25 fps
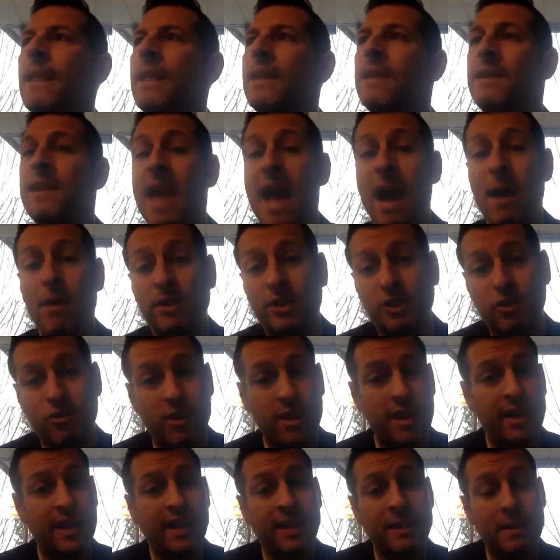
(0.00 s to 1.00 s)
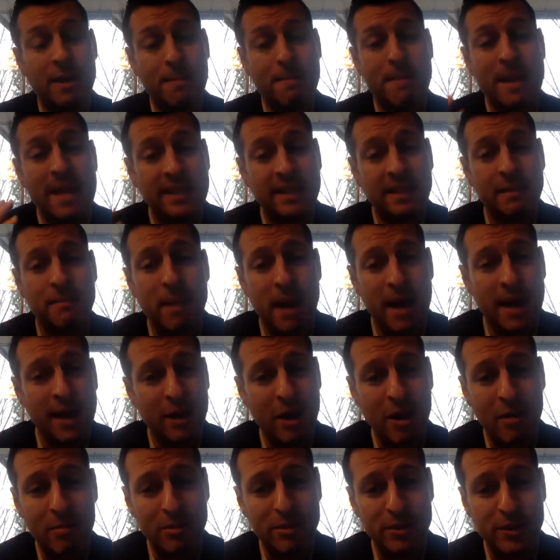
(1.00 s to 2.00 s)
Now it's creating an amazing
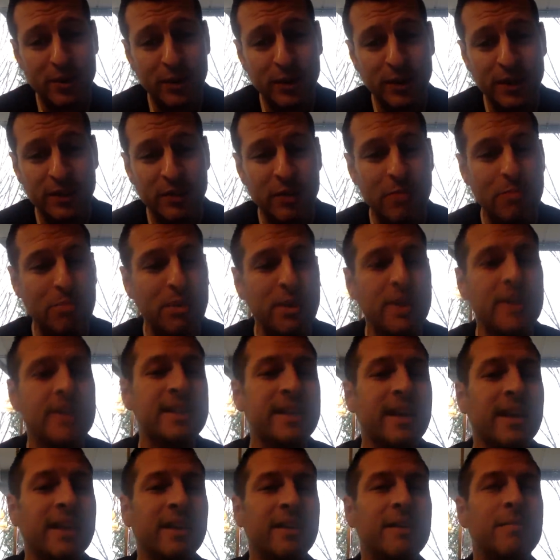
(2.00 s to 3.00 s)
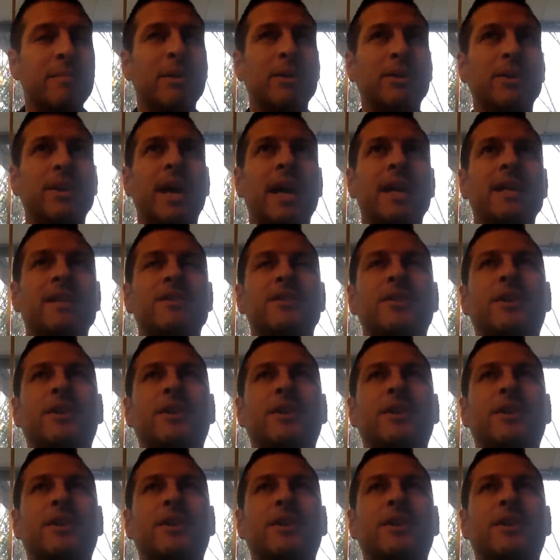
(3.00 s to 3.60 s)
buying opportunity, so I'm pretty excited about that.